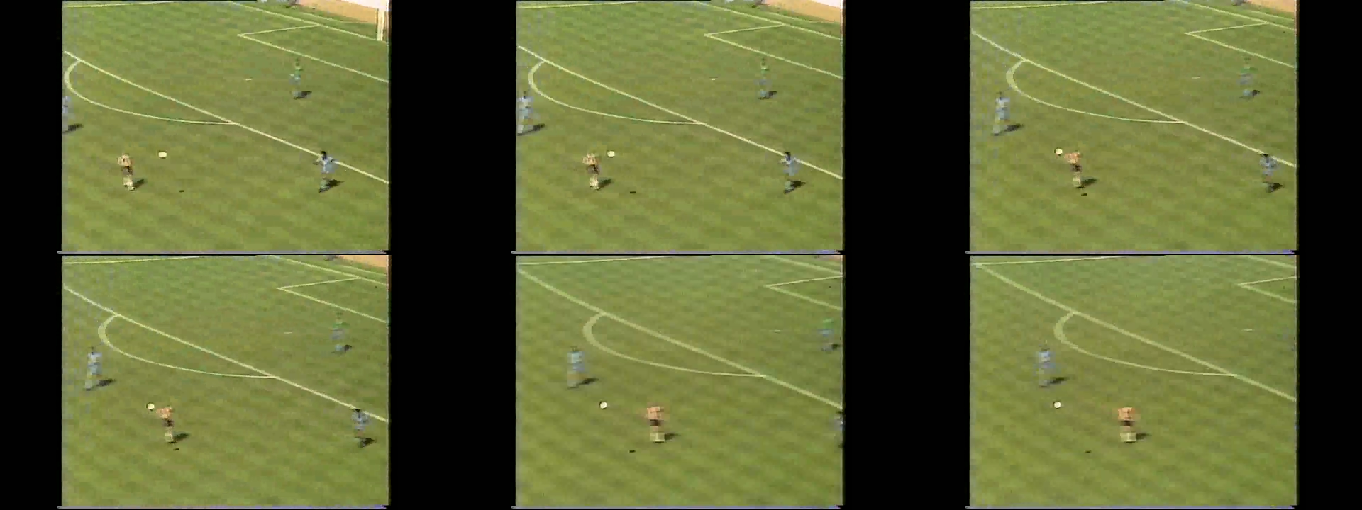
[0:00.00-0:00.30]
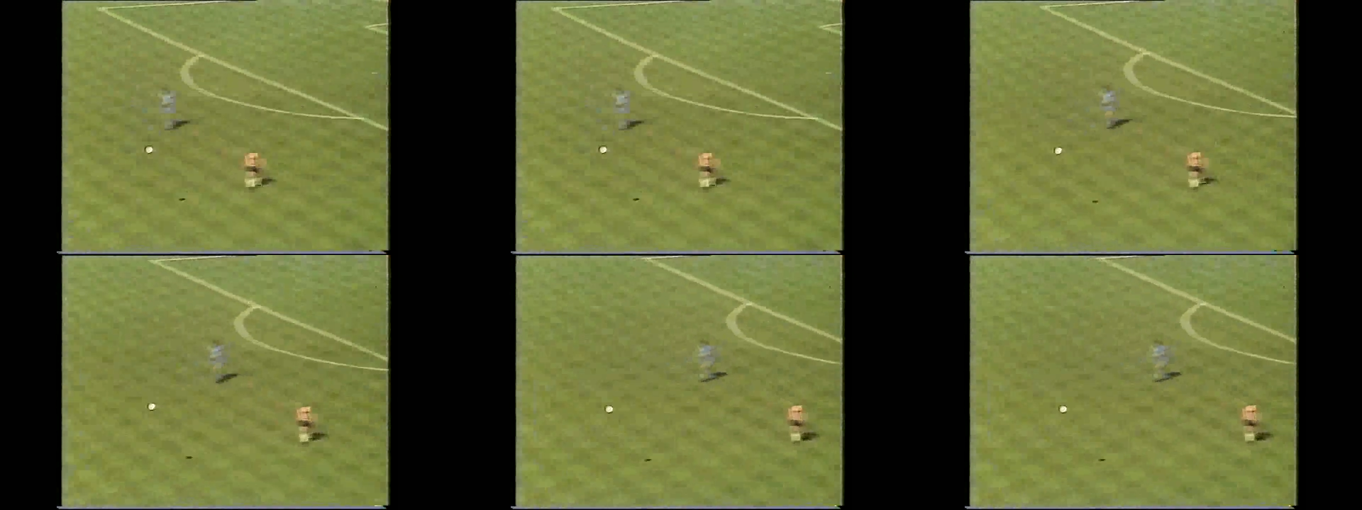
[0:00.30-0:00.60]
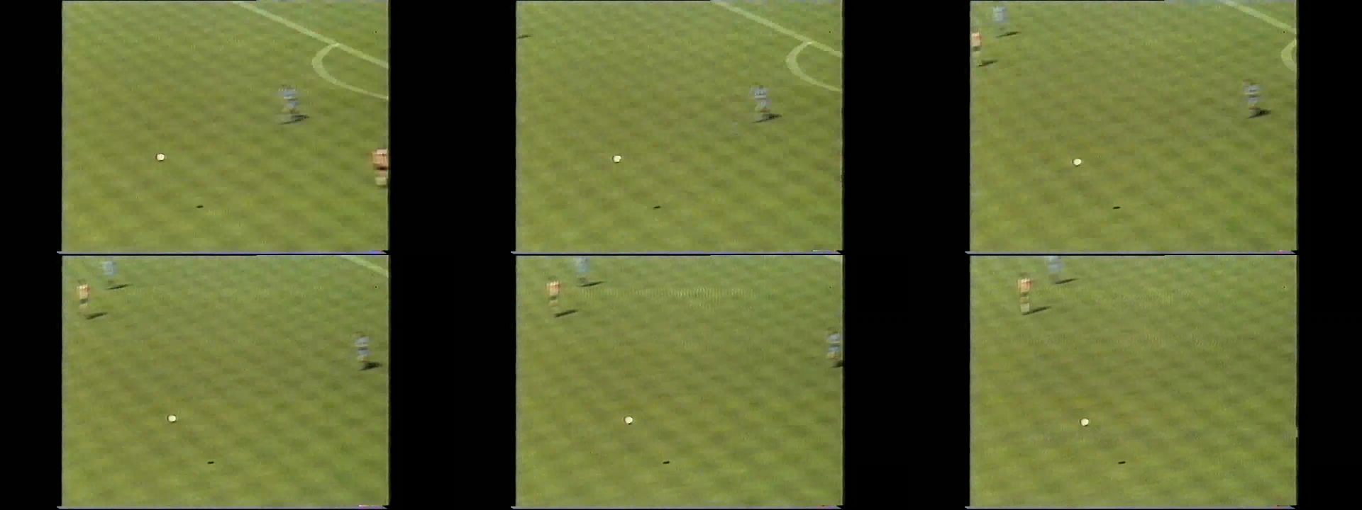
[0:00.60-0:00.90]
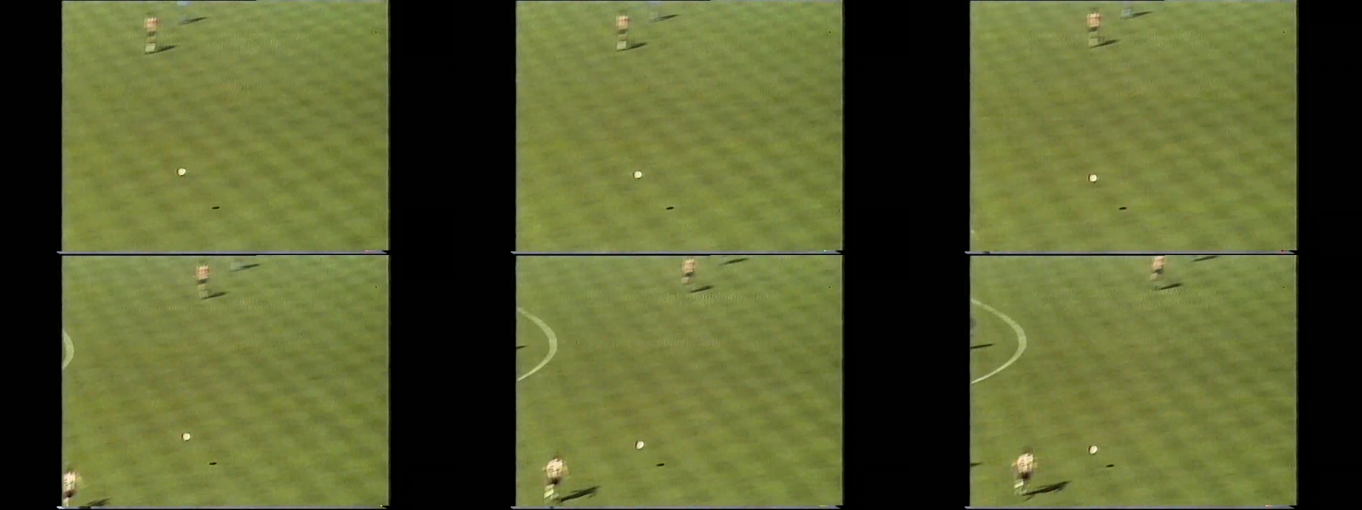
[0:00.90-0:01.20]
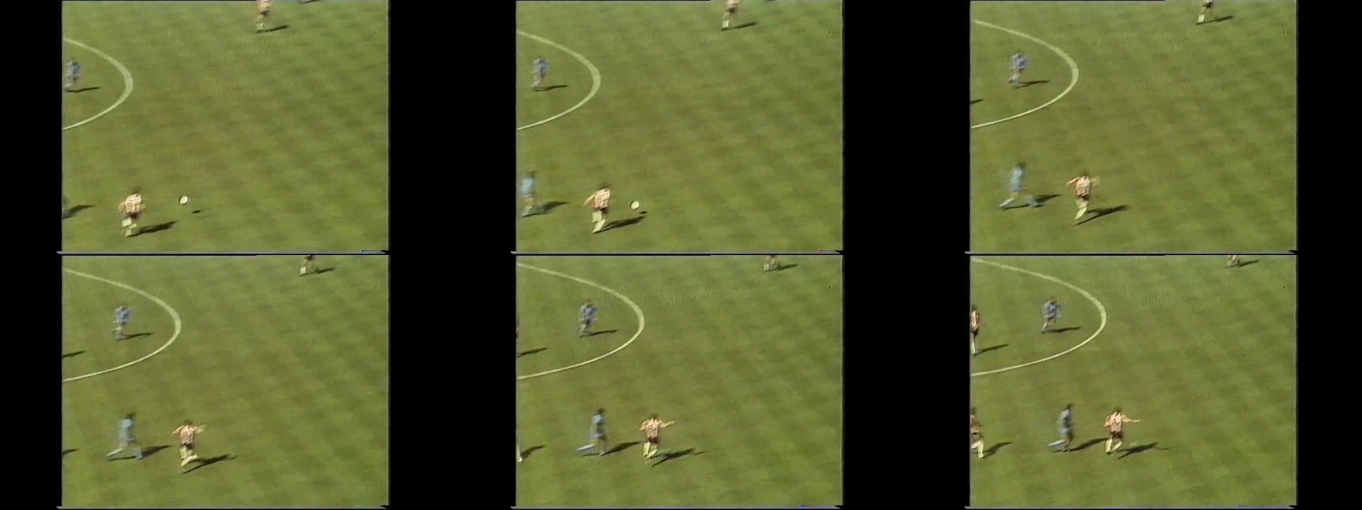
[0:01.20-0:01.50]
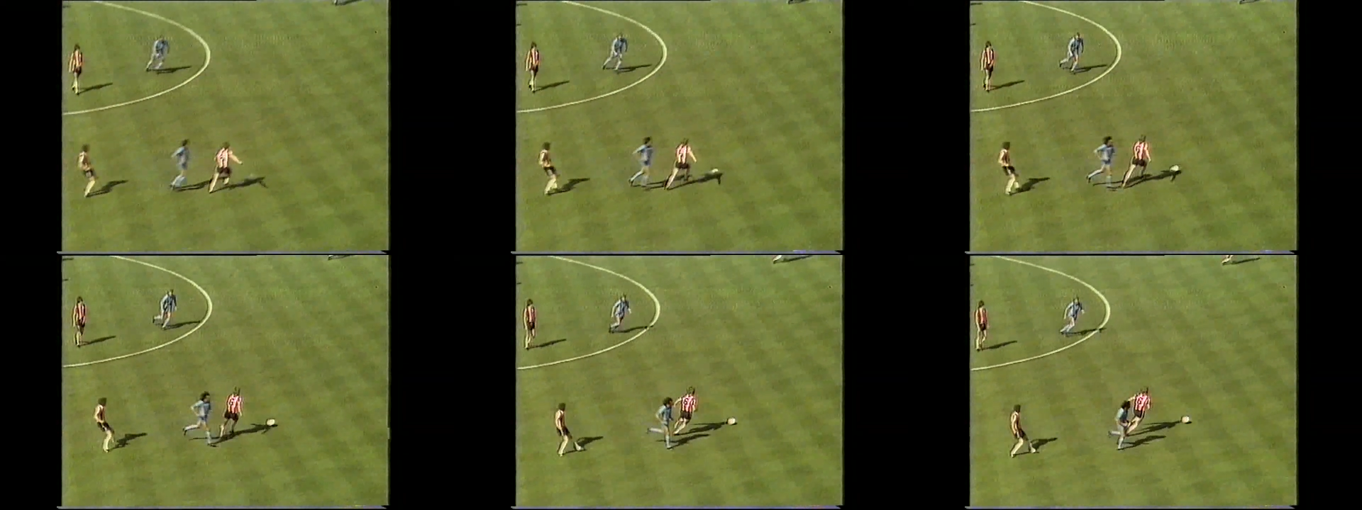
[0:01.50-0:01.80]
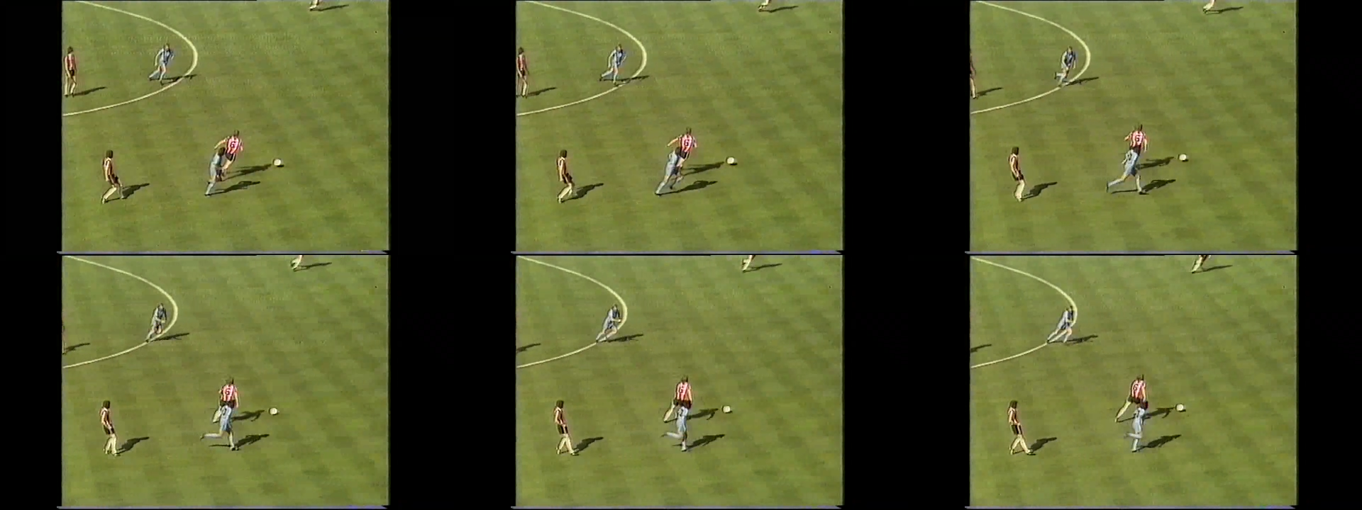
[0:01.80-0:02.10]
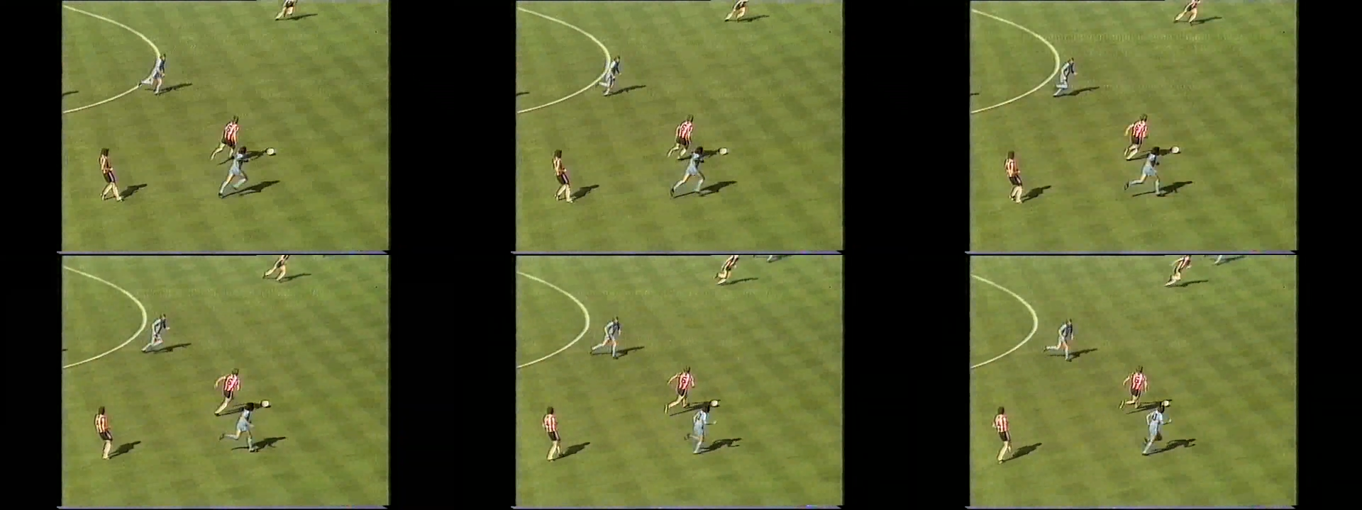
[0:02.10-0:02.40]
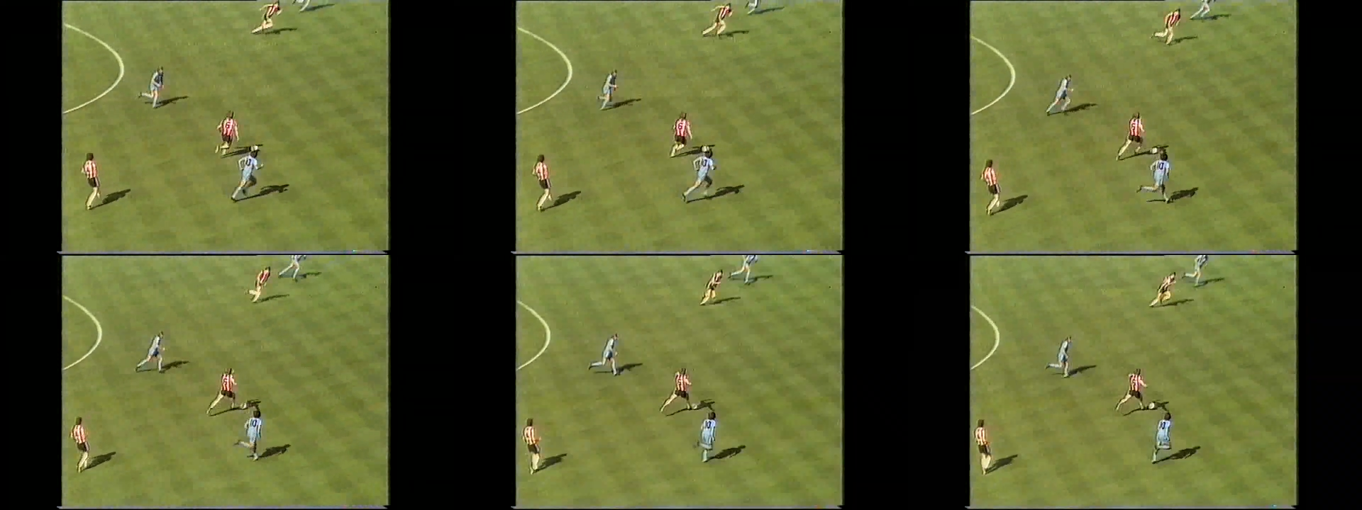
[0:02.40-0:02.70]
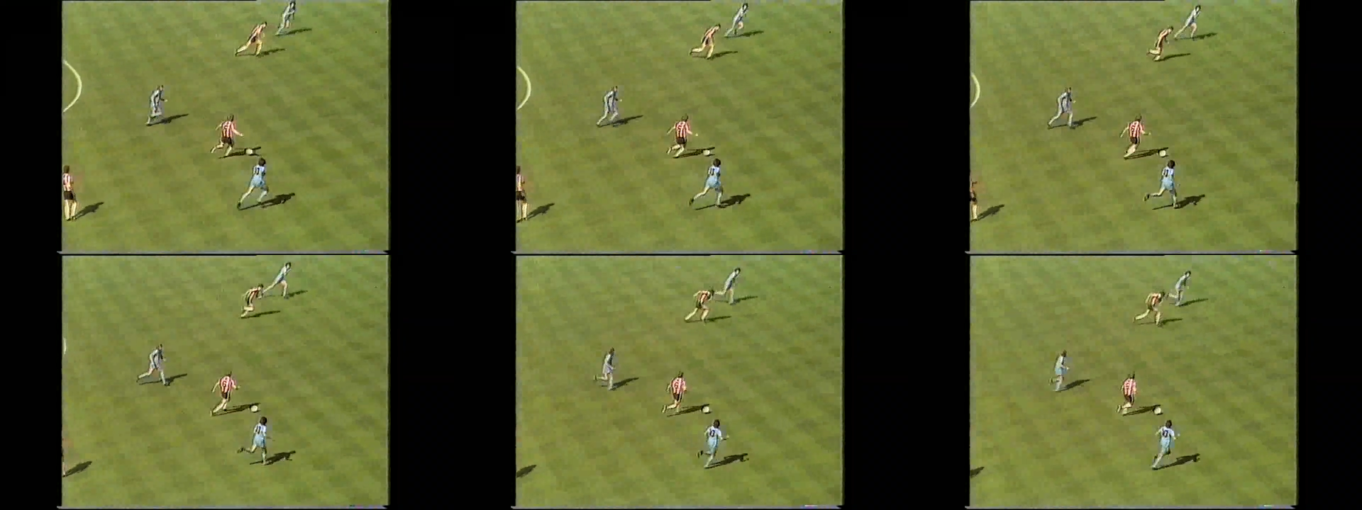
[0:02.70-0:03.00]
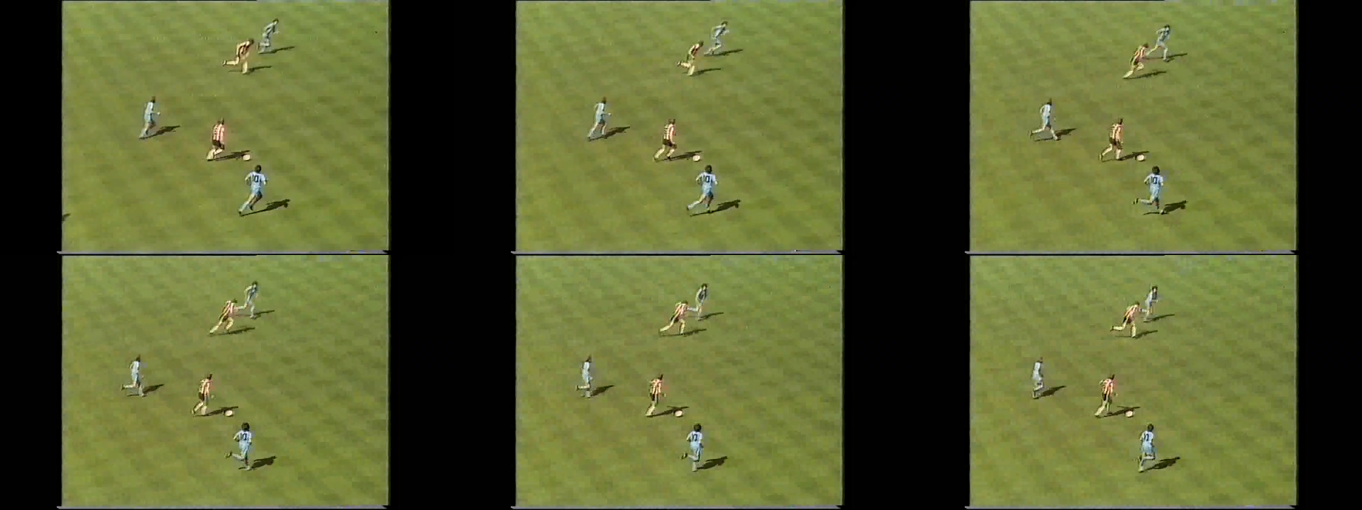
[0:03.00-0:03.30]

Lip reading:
Nobody's mouth can be seen.